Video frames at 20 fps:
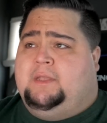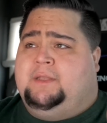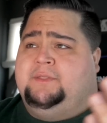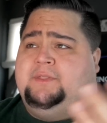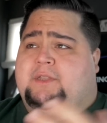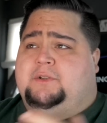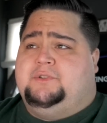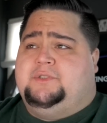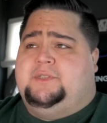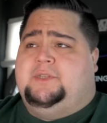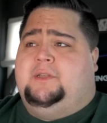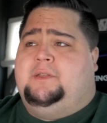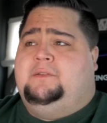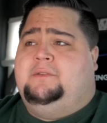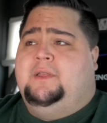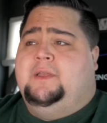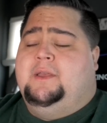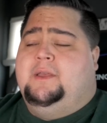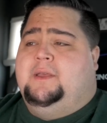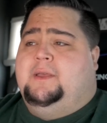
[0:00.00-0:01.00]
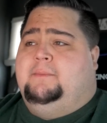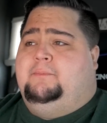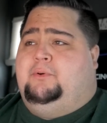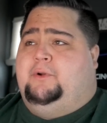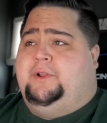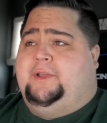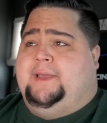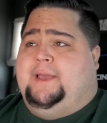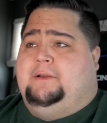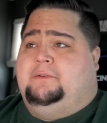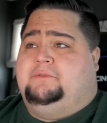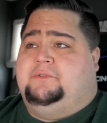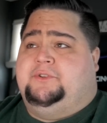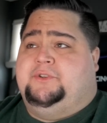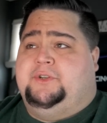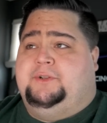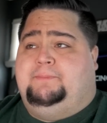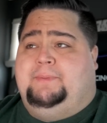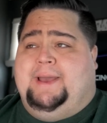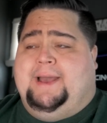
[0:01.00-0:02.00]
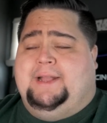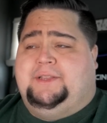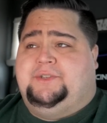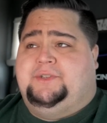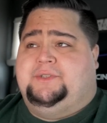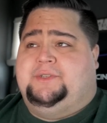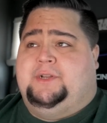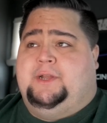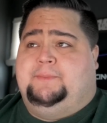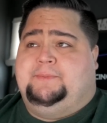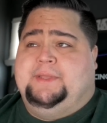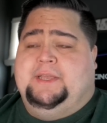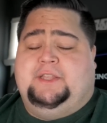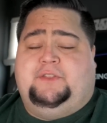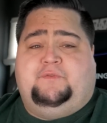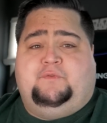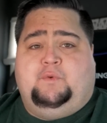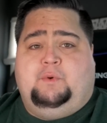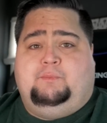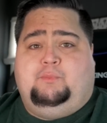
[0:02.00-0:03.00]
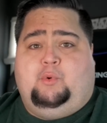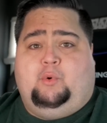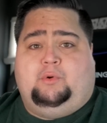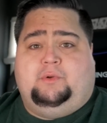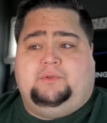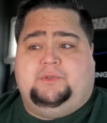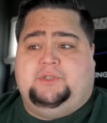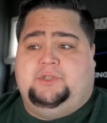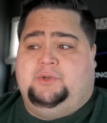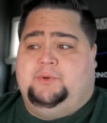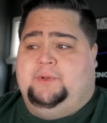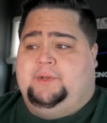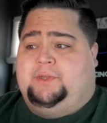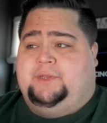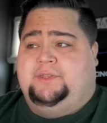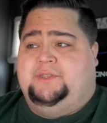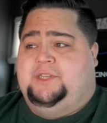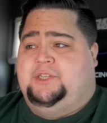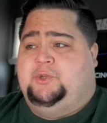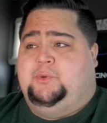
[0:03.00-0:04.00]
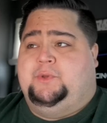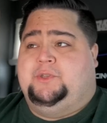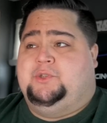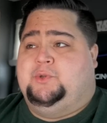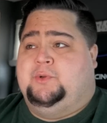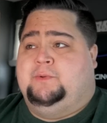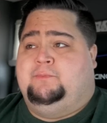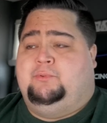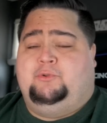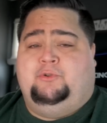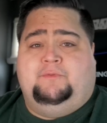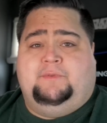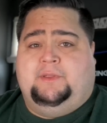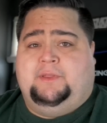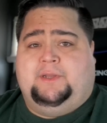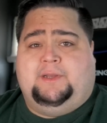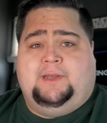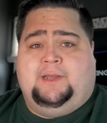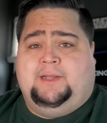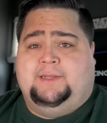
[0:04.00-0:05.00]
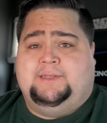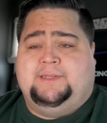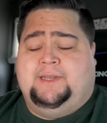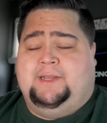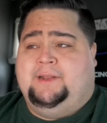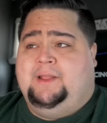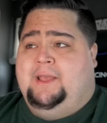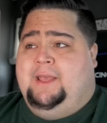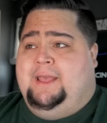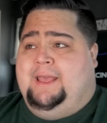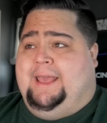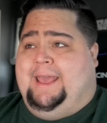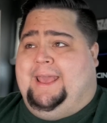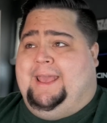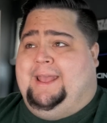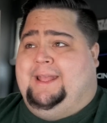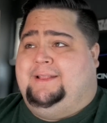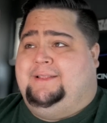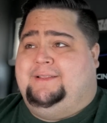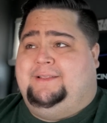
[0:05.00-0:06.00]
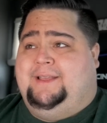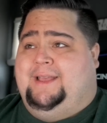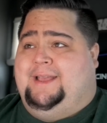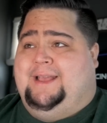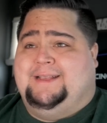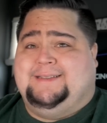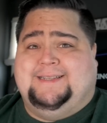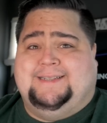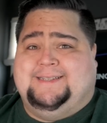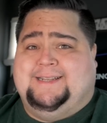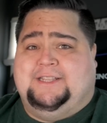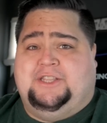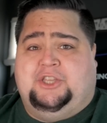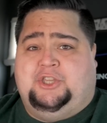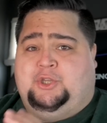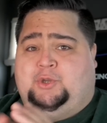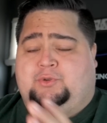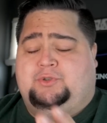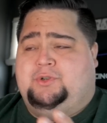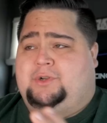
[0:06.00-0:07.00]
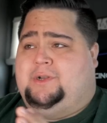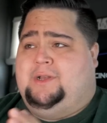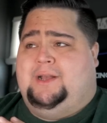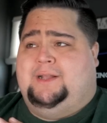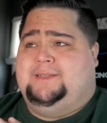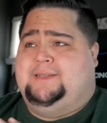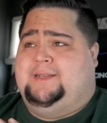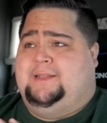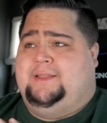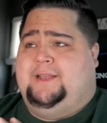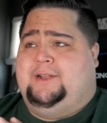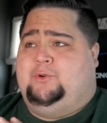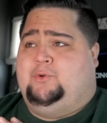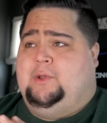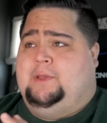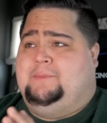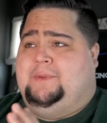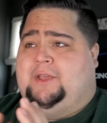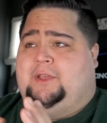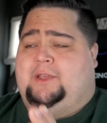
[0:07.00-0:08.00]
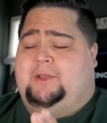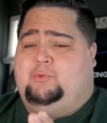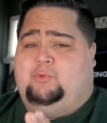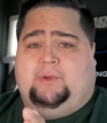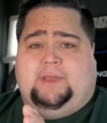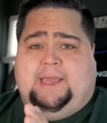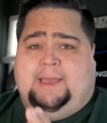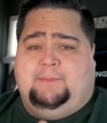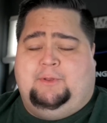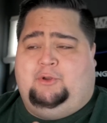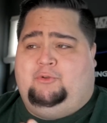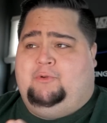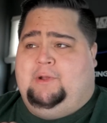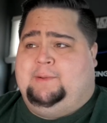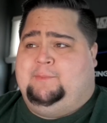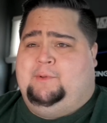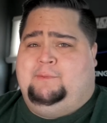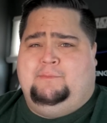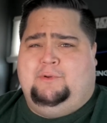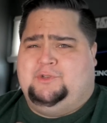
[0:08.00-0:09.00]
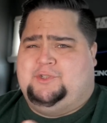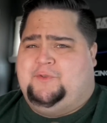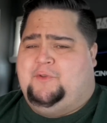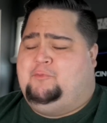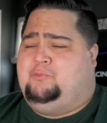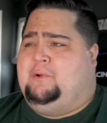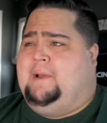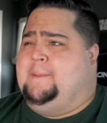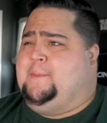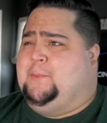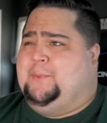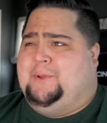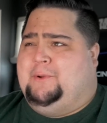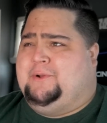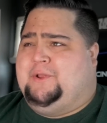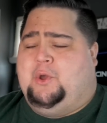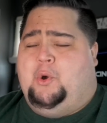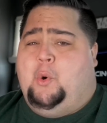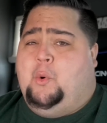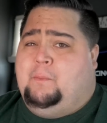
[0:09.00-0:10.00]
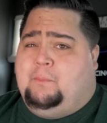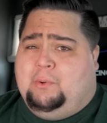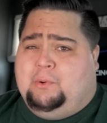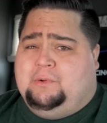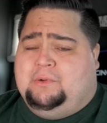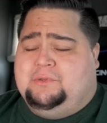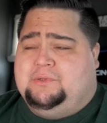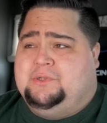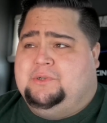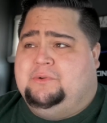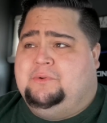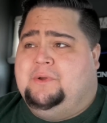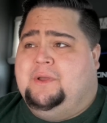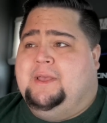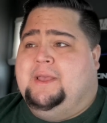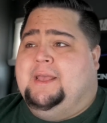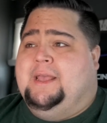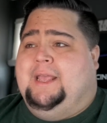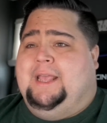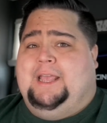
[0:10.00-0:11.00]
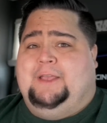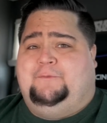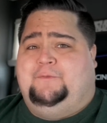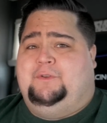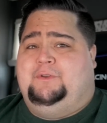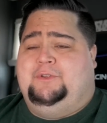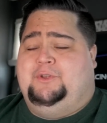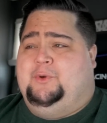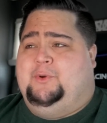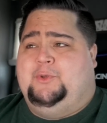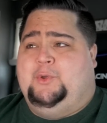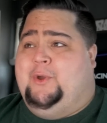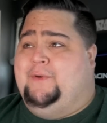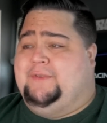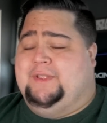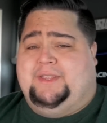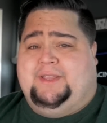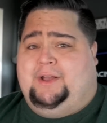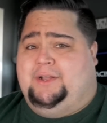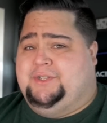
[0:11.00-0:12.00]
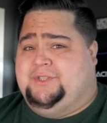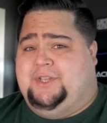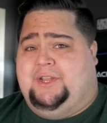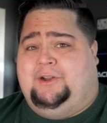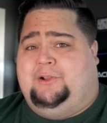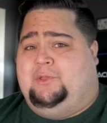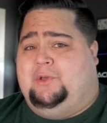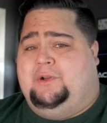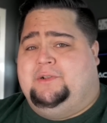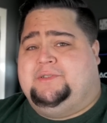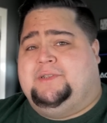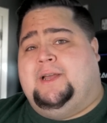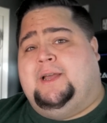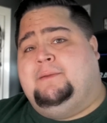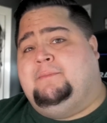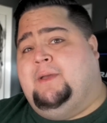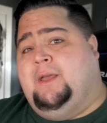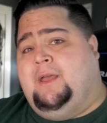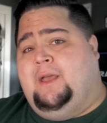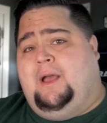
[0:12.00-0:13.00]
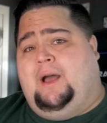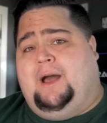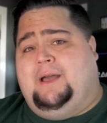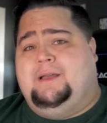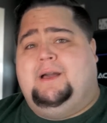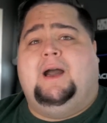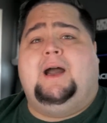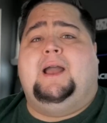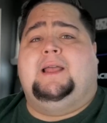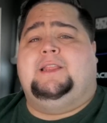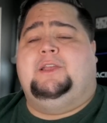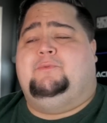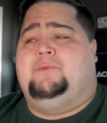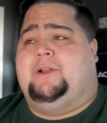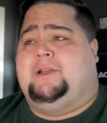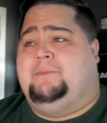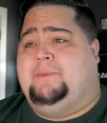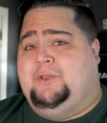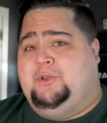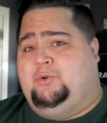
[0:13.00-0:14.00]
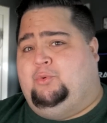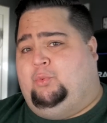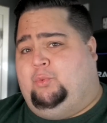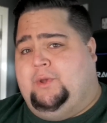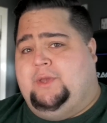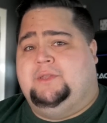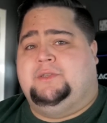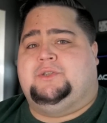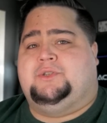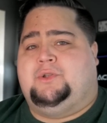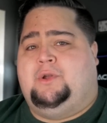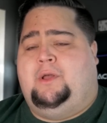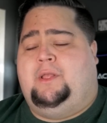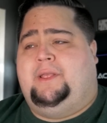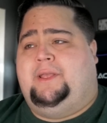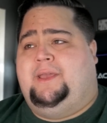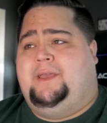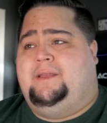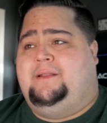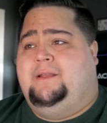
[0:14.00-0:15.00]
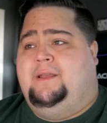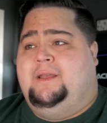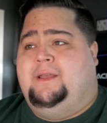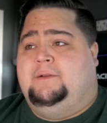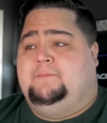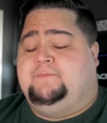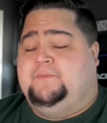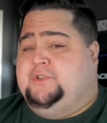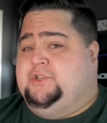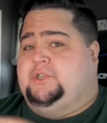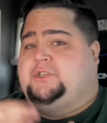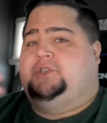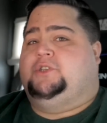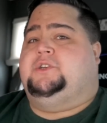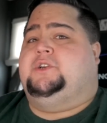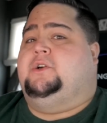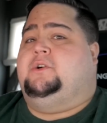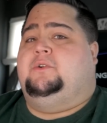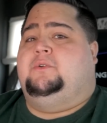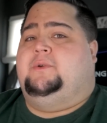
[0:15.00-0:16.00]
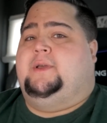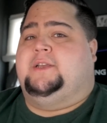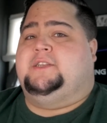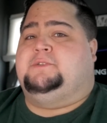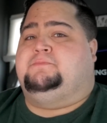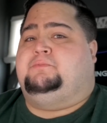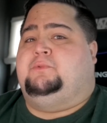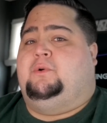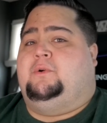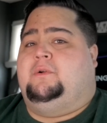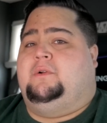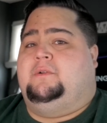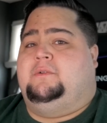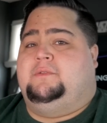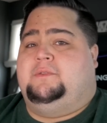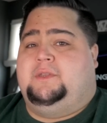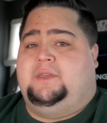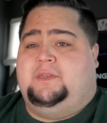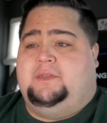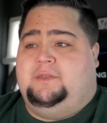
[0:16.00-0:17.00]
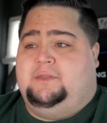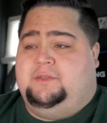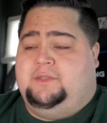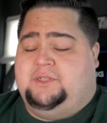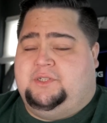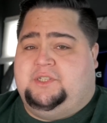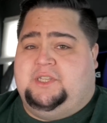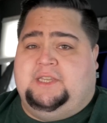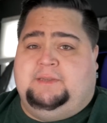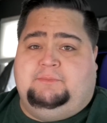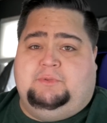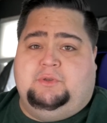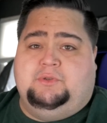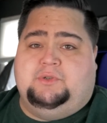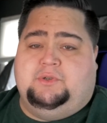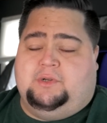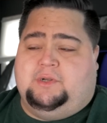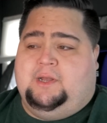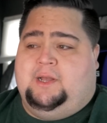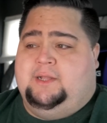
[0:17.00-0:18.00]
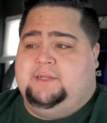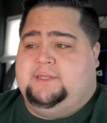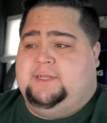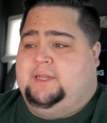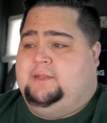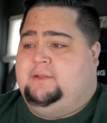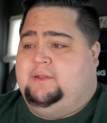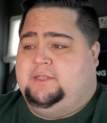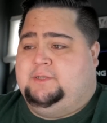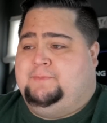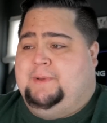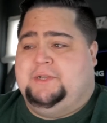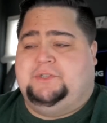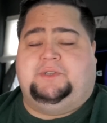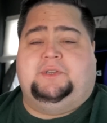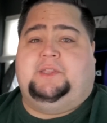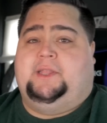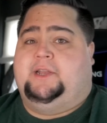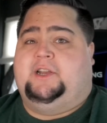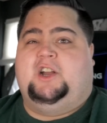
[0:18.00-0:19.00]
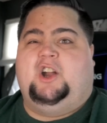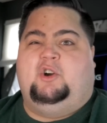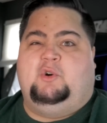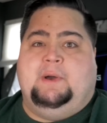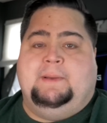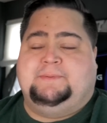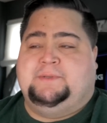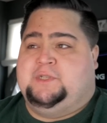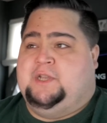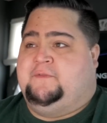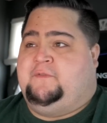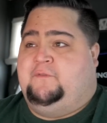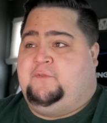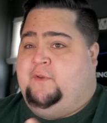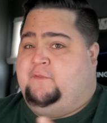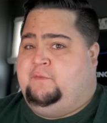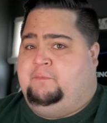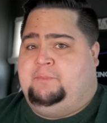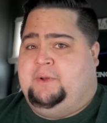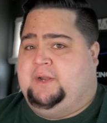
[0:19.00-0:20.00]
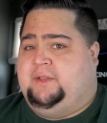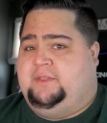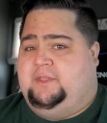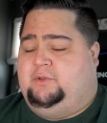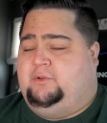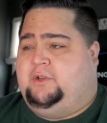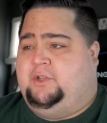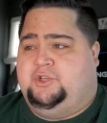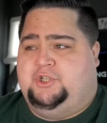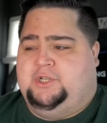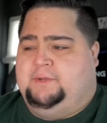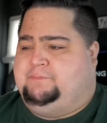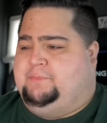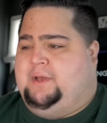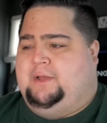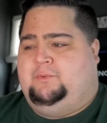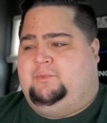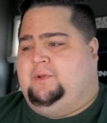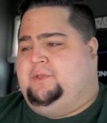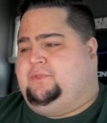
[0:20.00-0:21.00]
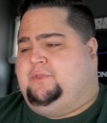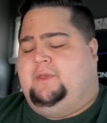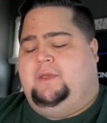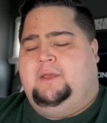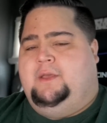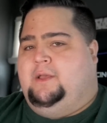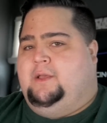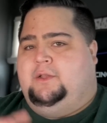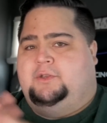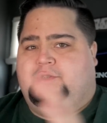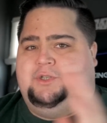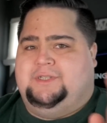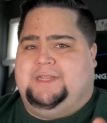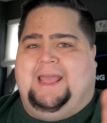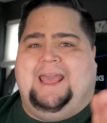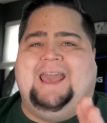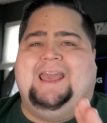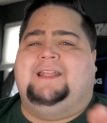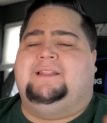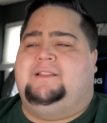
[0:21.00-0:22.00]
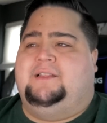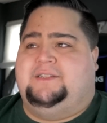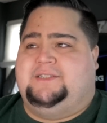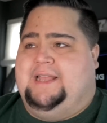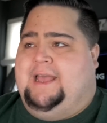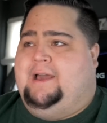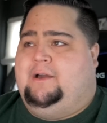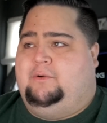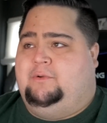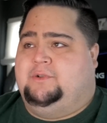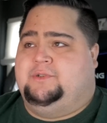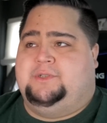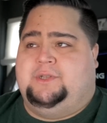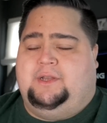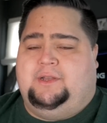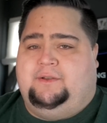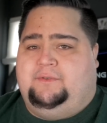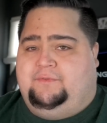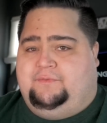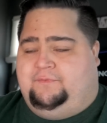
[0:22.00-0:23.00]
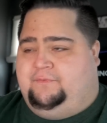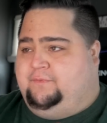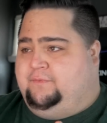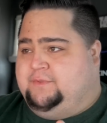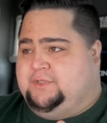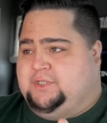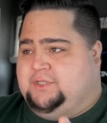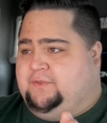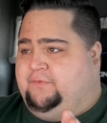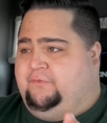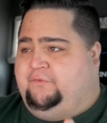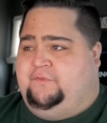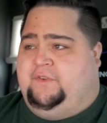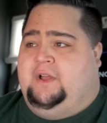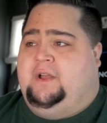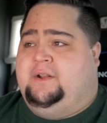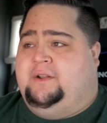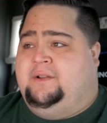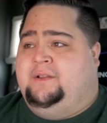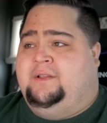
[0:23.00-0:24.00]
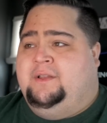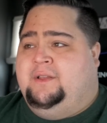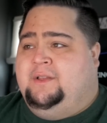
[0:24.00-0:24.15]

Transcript: they're still putting out good patches and updates for Portal two and continuing to improve on the content. And as I said, the user content in that game, game incredible. Most of you probably already own Portal two. If you do and you haven't touched it in a long time, I highly recommend you reinstalling it just to go explore the, the Steam user content, especially like co-op stuff if you have a buddy that you can jump on with. Just endless hours of just fun,